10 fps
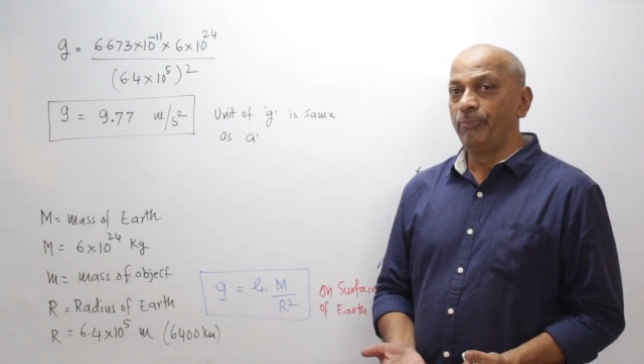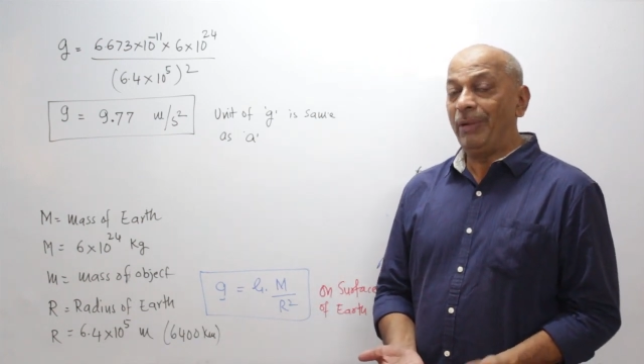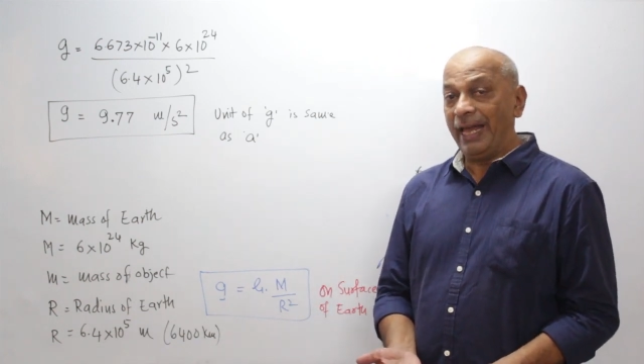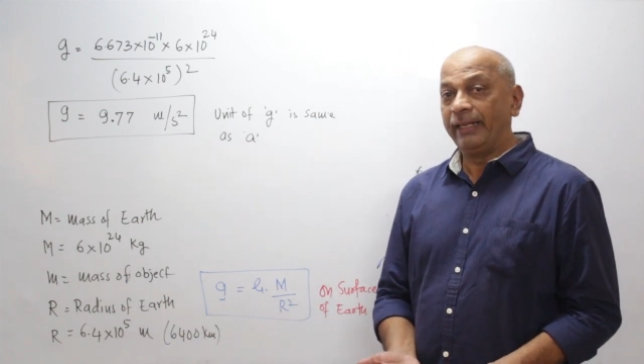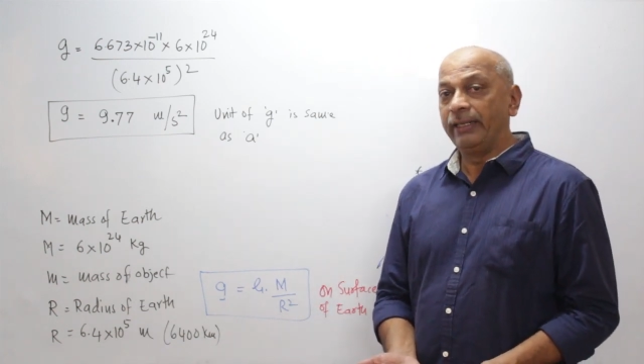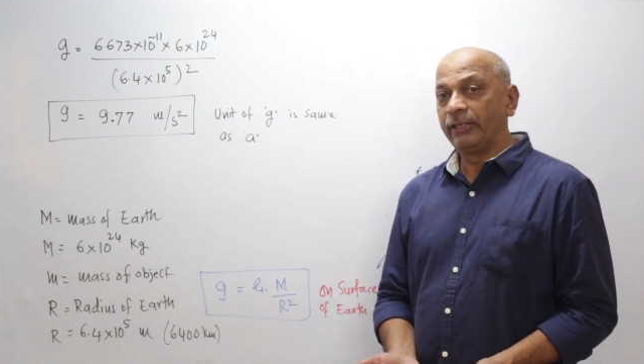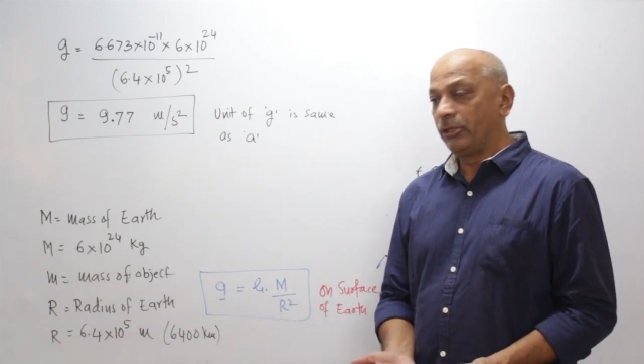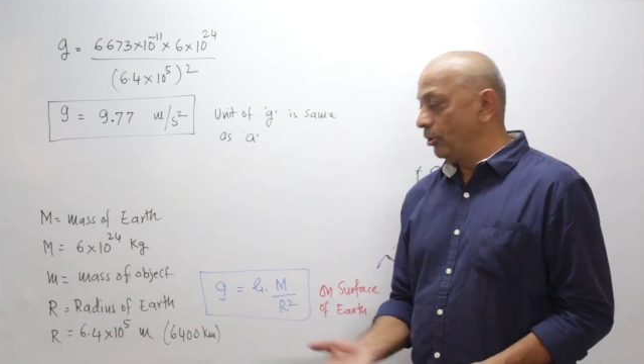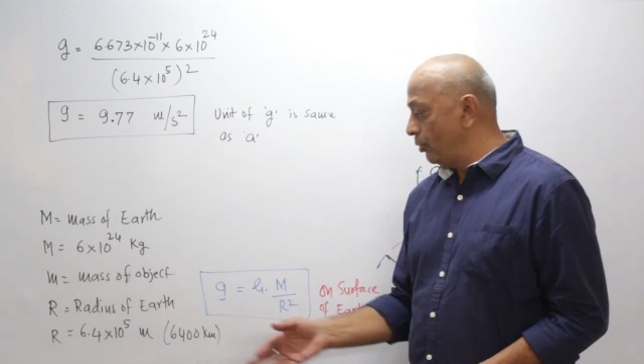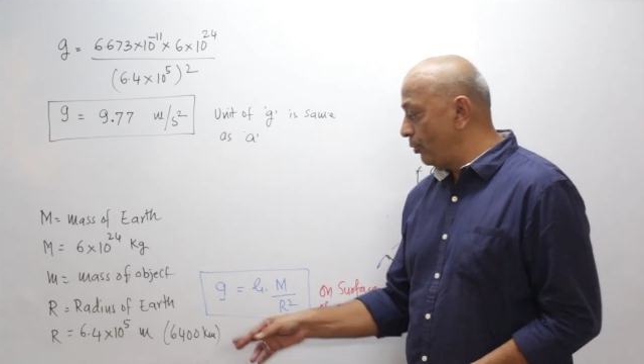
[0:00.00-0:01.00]
planet,
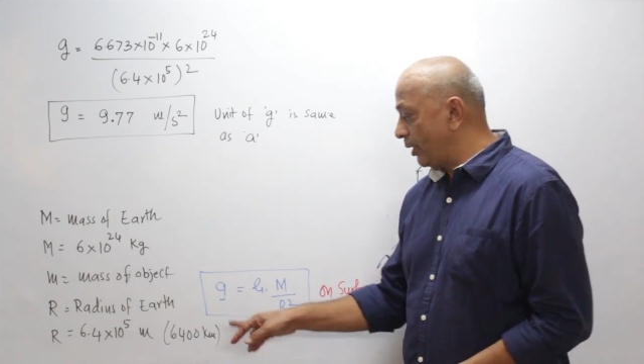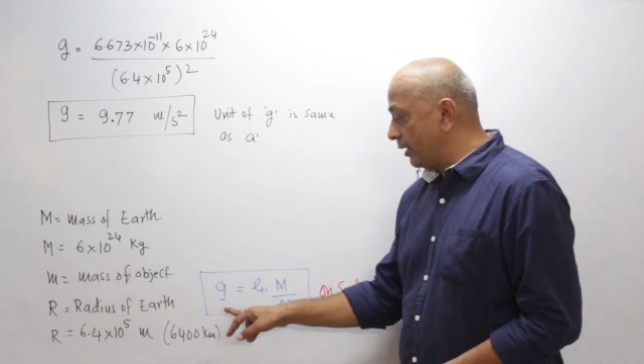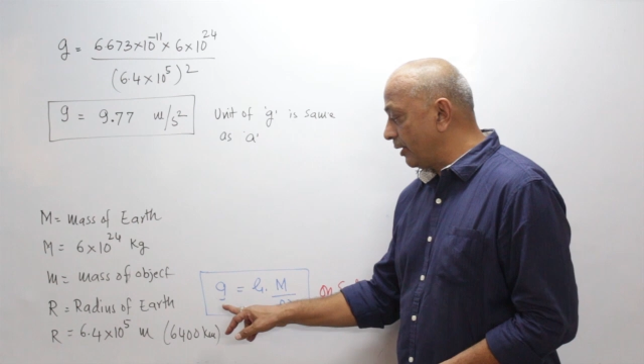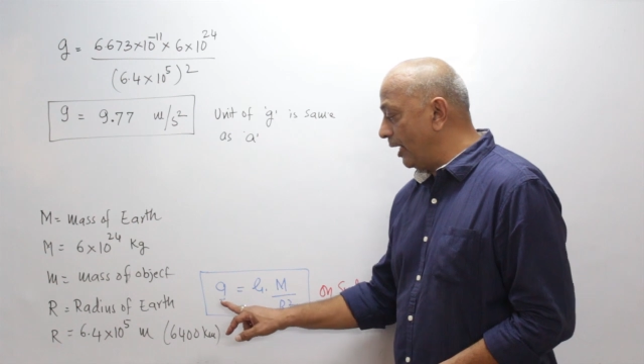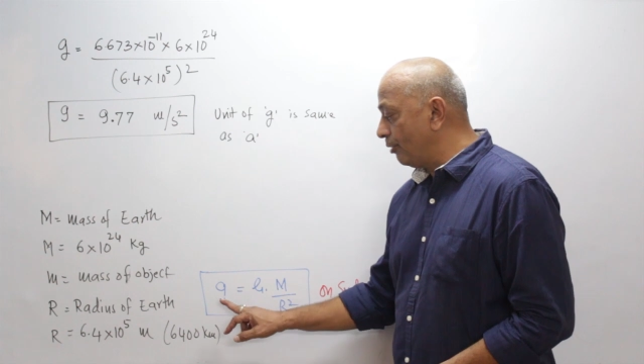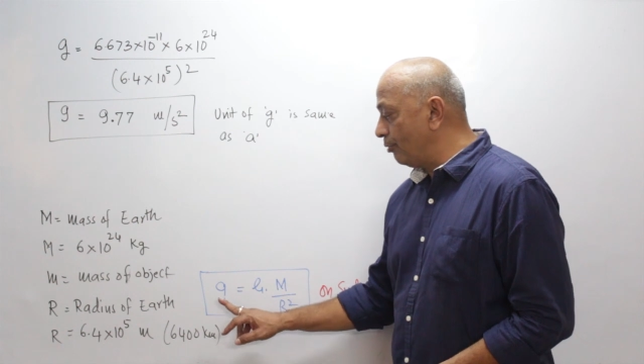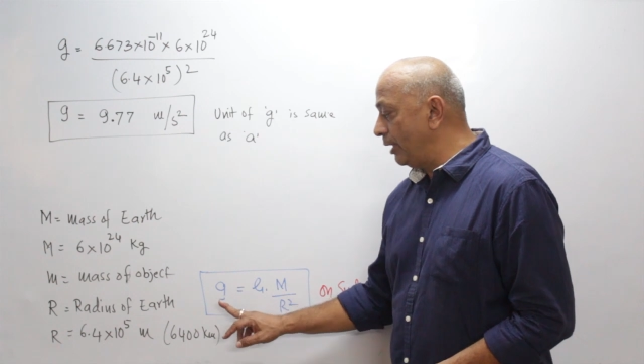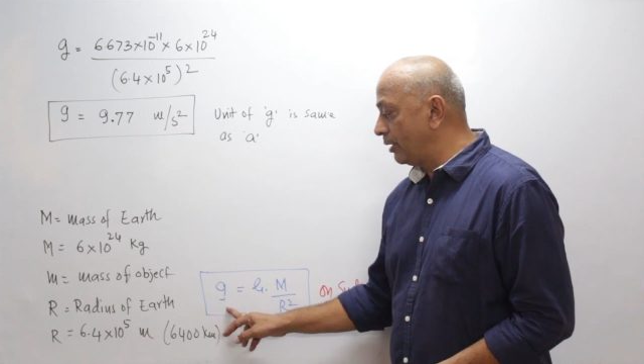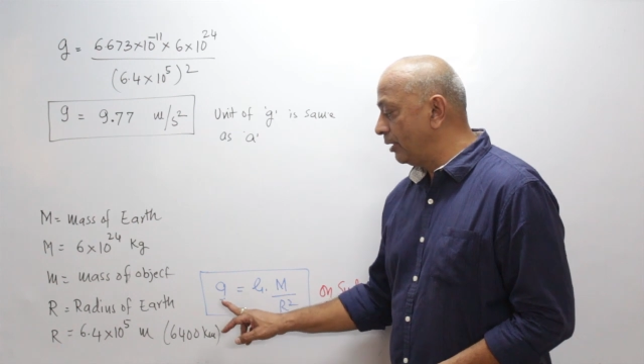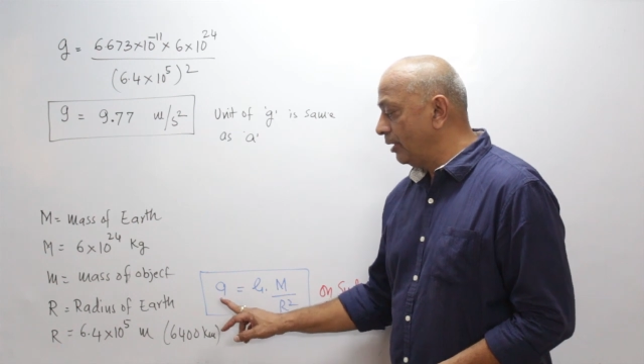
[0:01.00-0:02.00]
you can
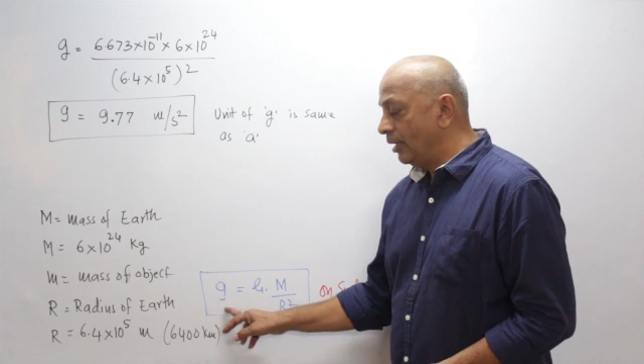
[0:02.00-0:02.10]
calculate